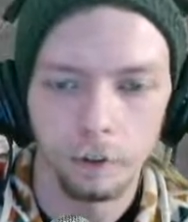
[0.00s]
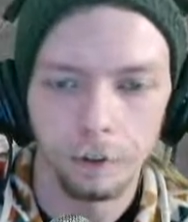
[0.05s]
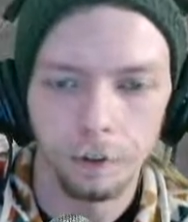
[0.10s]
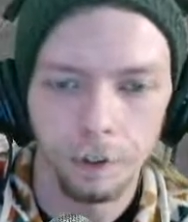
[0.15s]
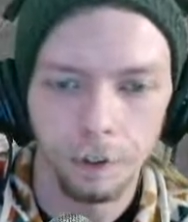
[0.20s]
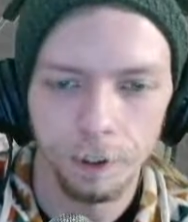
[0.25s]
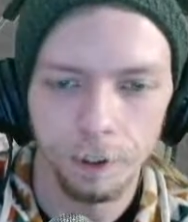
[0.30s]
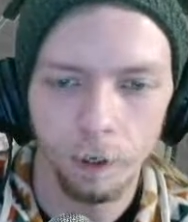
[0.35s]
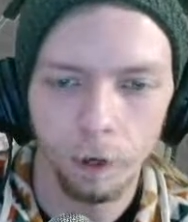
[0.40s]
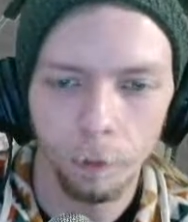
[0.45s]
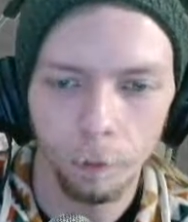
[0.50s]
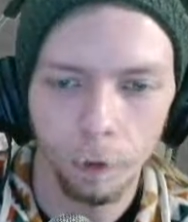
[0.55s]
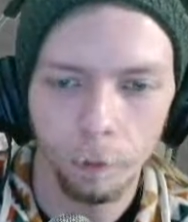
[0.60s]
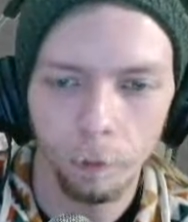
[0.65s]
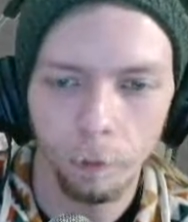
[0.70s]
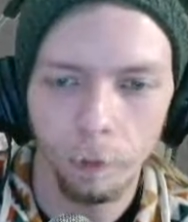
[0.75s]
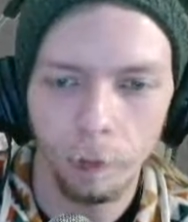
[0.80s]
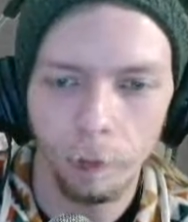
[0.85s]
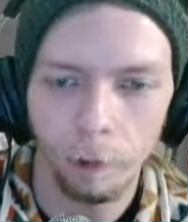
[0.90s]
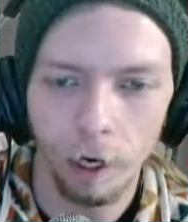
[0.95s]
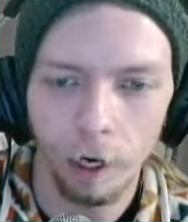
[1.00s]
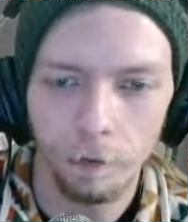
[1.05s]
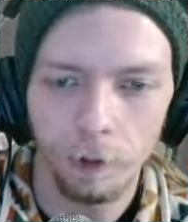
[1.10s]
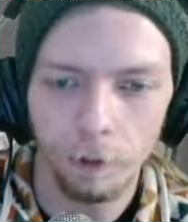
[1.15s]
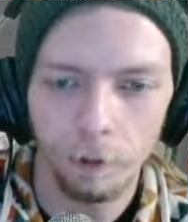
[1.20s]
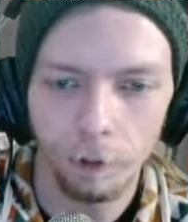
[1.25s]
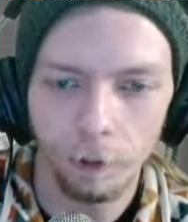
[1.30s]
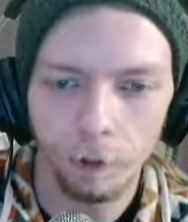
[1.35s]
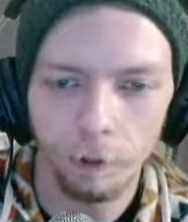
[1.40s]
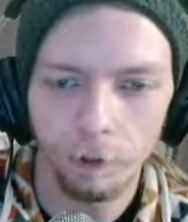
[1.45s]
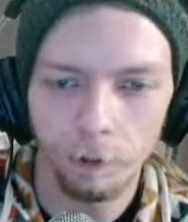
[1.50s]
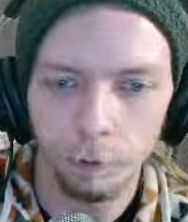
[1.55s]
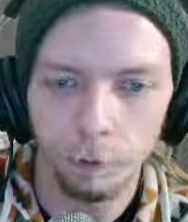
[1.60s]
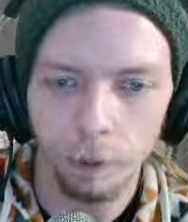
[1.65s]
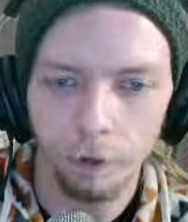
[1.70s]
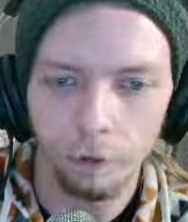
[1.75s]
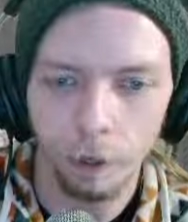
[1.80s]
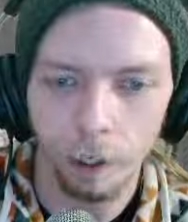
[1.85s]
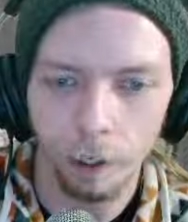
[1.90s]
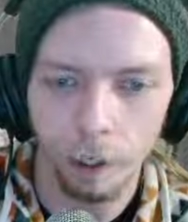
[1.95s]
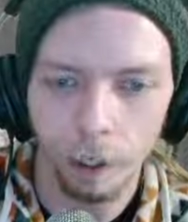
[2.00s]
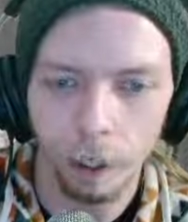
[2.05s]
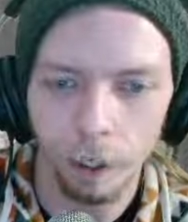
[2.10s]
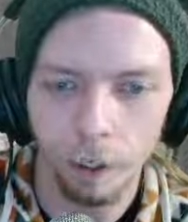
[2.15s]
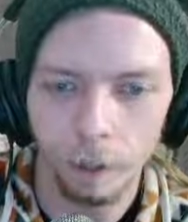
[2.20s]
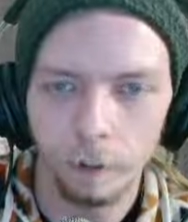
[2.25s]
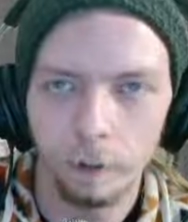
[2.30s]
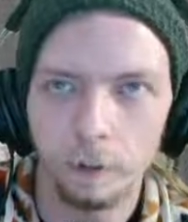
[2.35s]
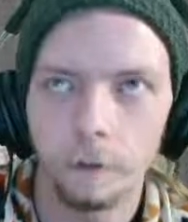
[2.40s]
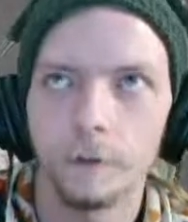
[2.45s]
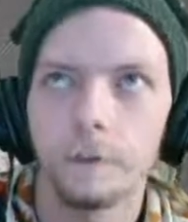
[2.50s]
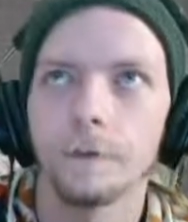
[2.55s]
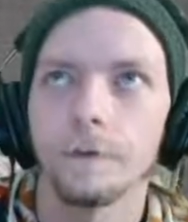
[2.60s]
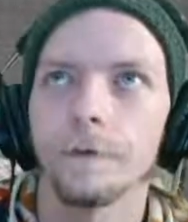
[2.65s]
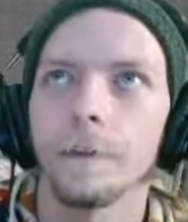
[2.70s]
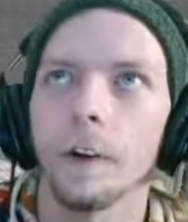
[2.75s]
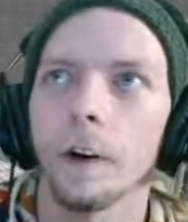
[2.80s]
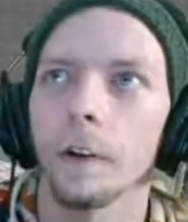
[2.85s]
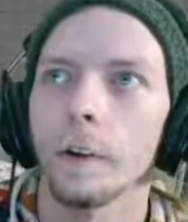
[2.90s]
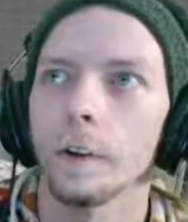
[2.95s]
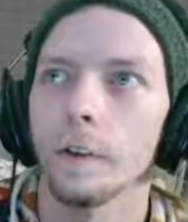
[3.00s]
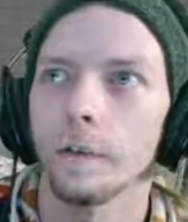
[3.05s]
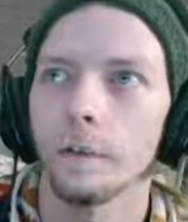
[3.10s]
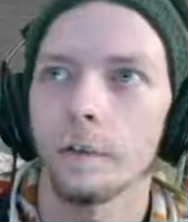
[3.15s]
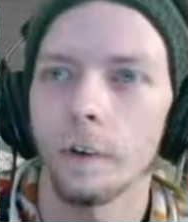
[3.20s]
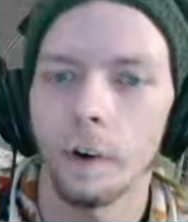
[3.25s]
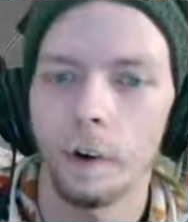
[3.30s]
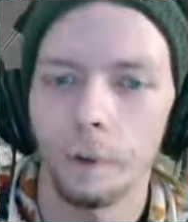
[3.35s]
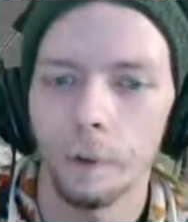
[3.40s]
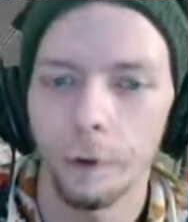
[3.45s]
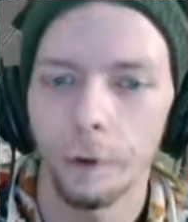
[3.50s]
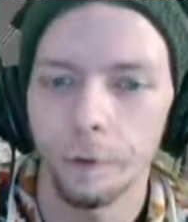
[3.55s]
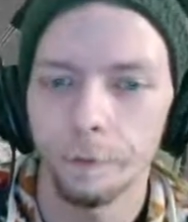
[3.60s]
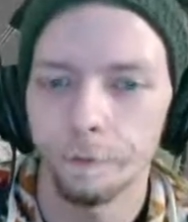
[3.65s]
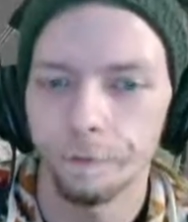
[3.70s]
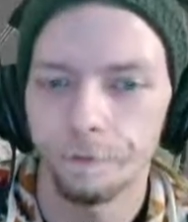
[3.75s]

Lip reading: So I'll probably grab some of those whenever I can. Follow them.